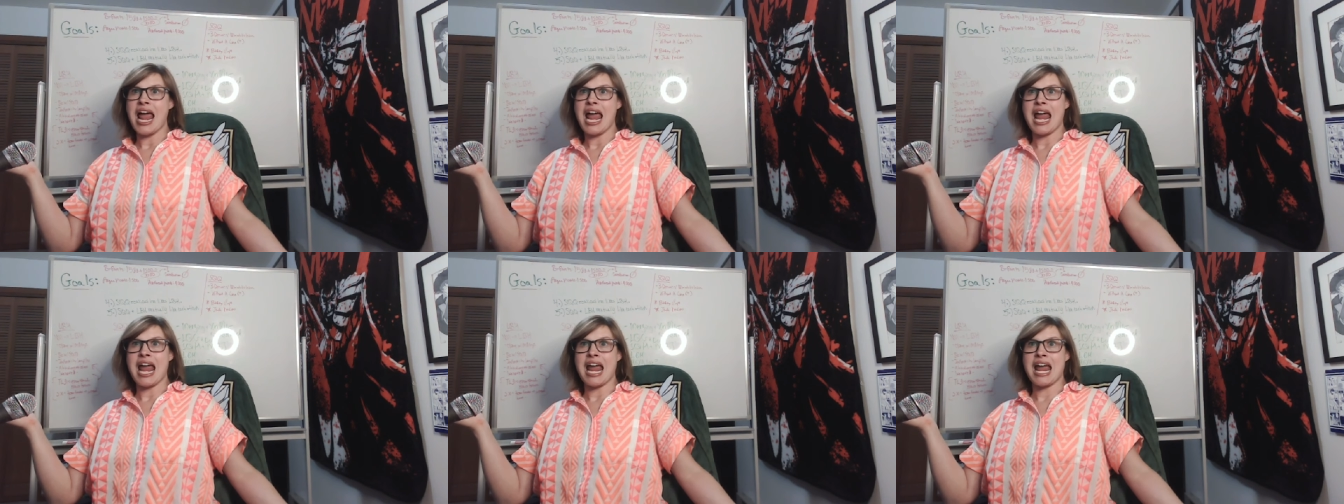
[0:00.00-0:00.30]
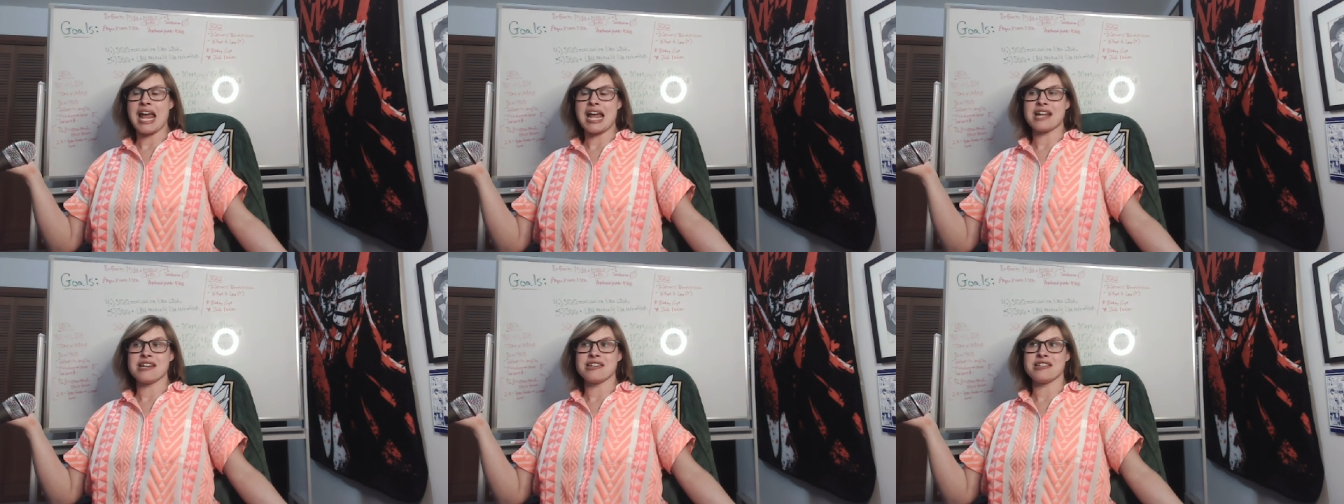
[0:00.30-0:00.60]

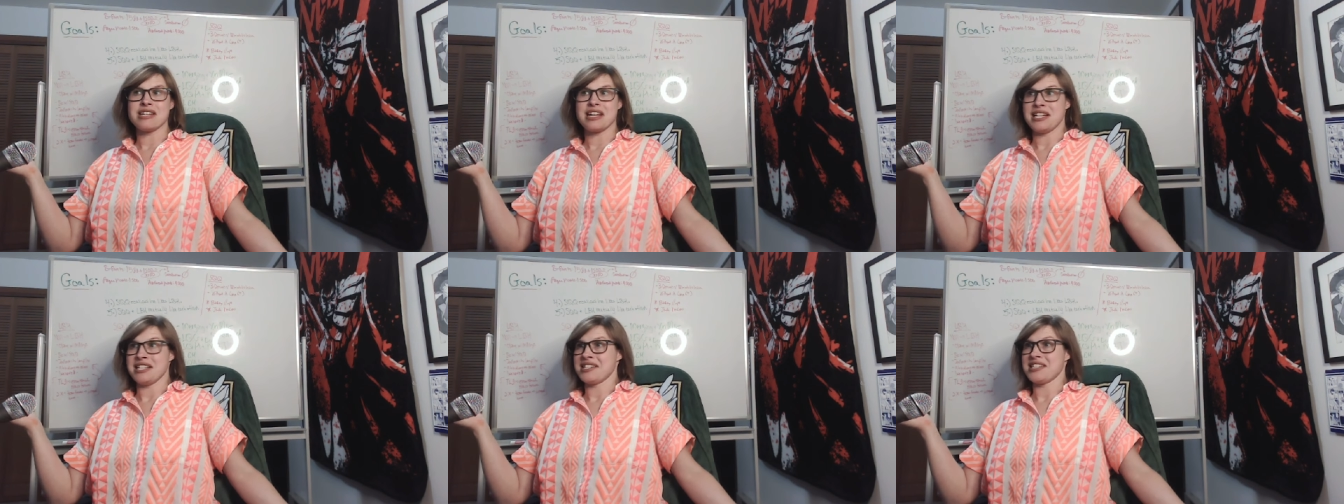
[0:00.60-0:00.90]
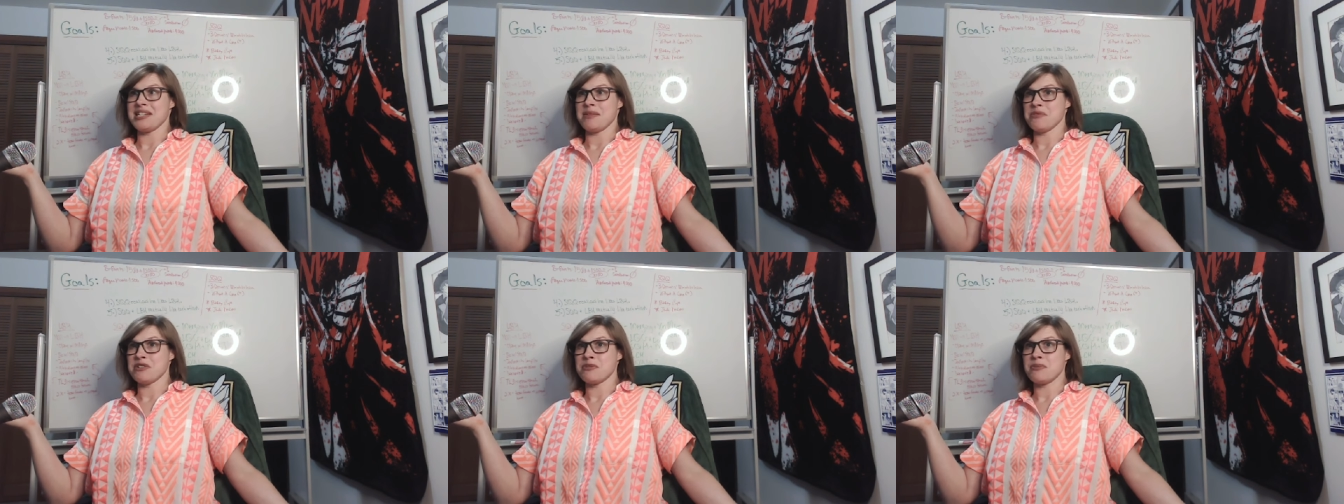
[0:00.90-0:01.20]
And it
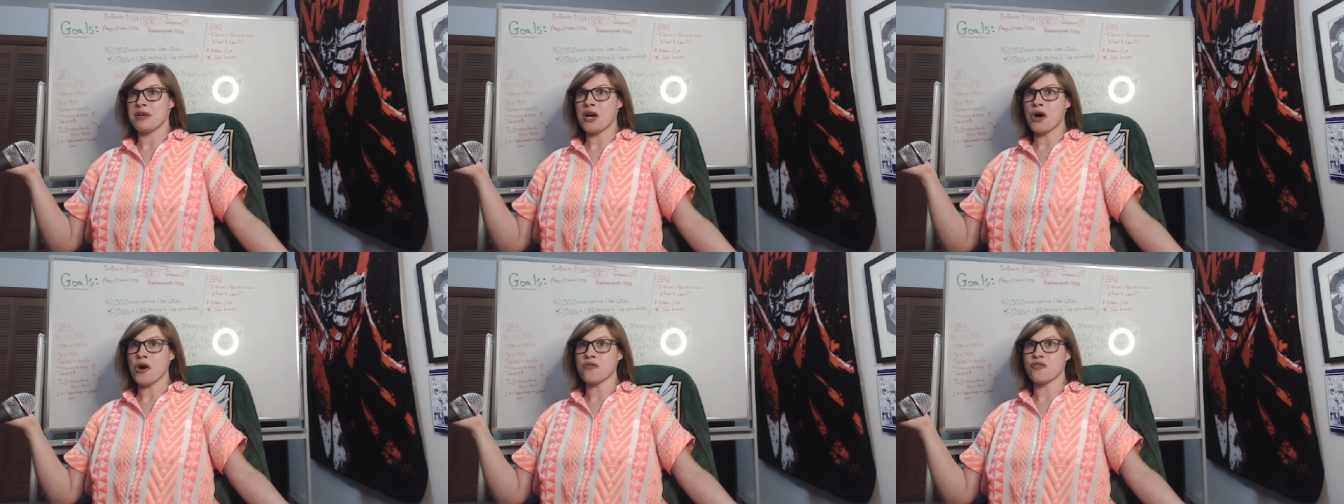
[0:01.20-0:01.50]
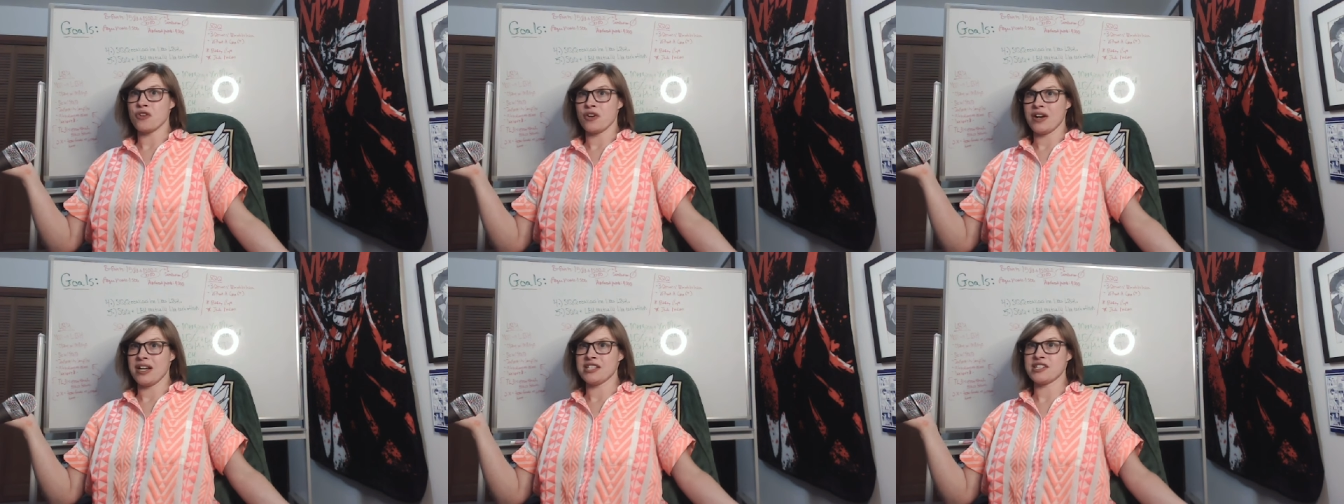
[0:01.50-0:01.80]
seems to be
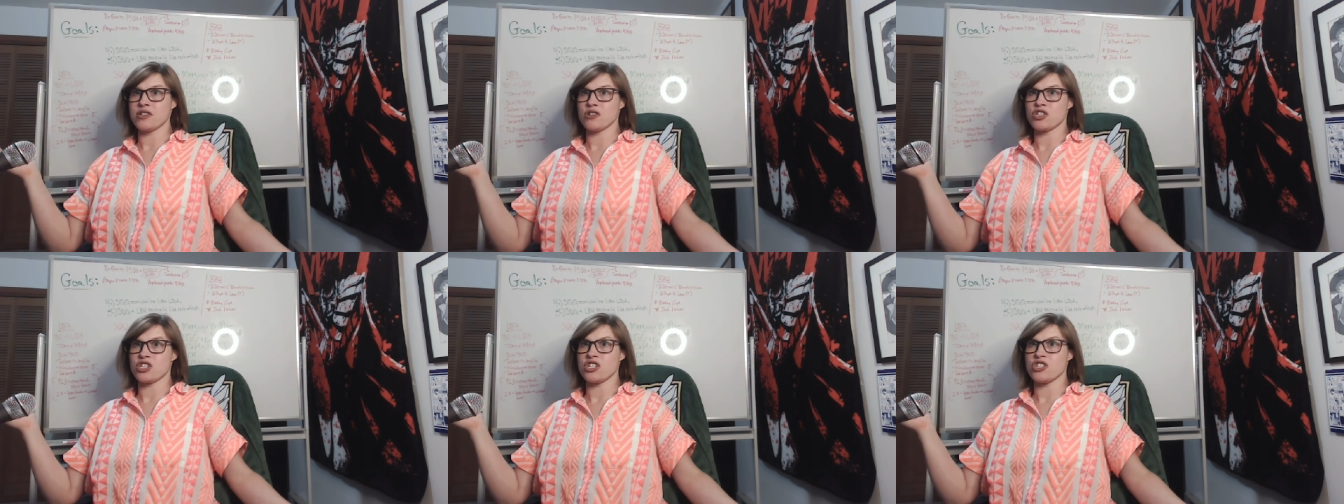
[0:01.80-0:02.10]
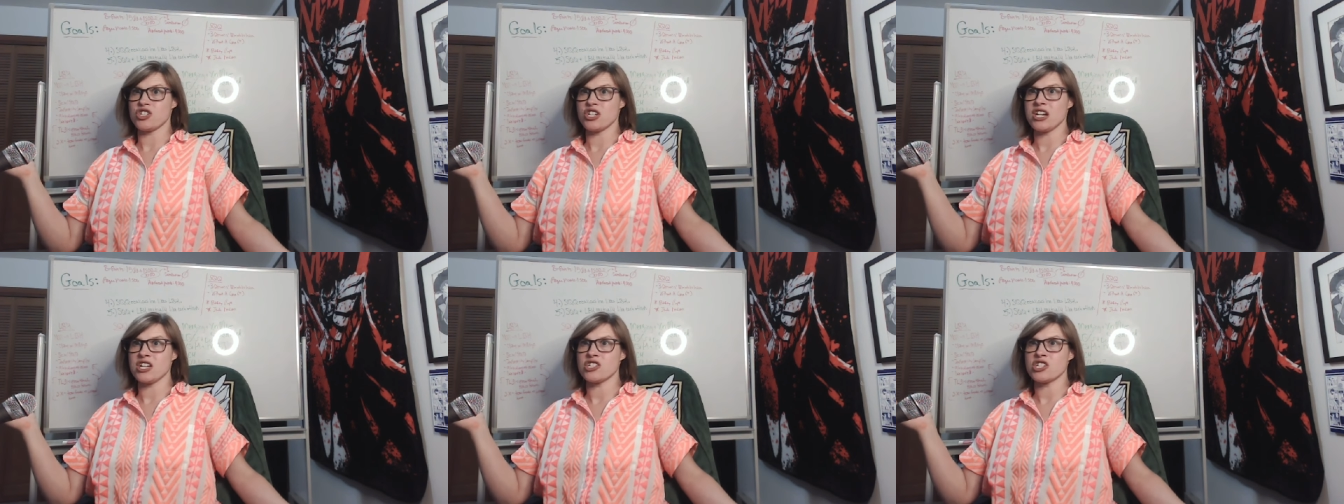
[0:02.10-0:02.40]
over. And so Shen
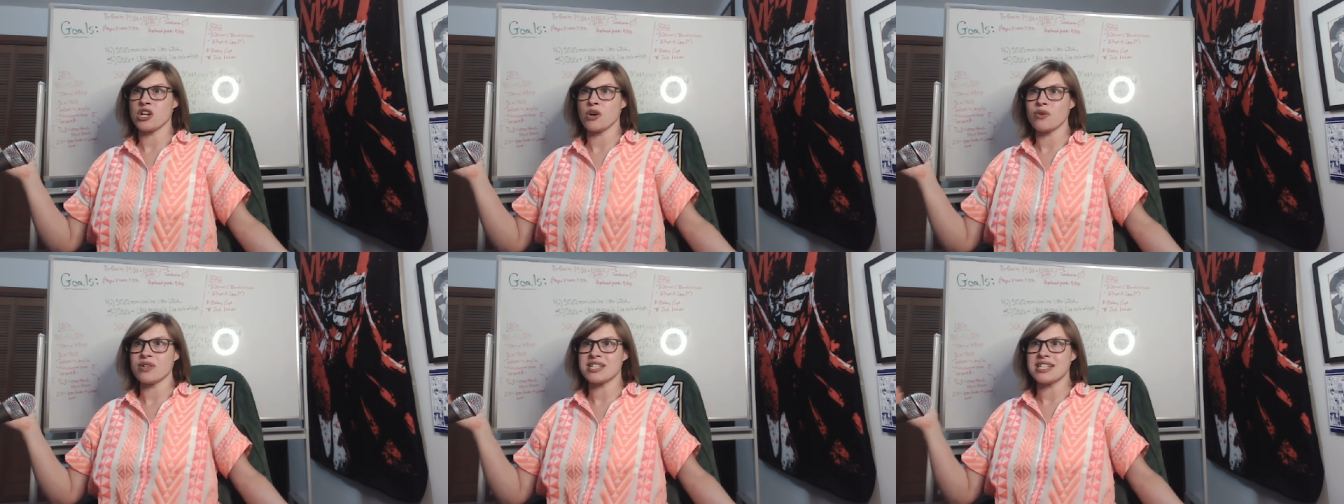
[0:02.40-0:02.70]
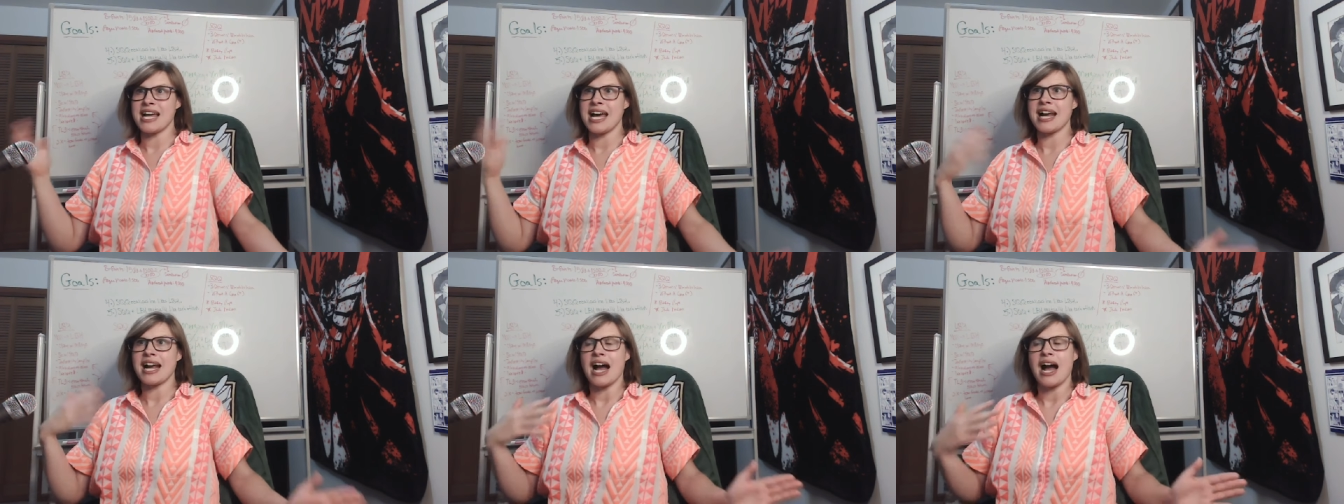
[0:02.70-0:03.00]
Qingqiu is
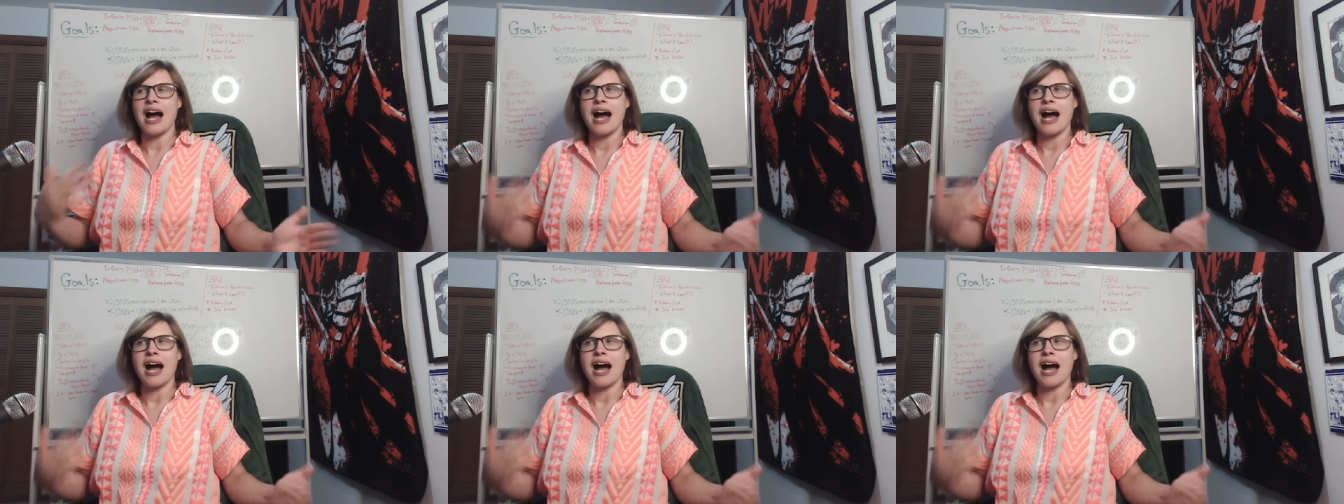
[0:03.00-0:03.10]
like,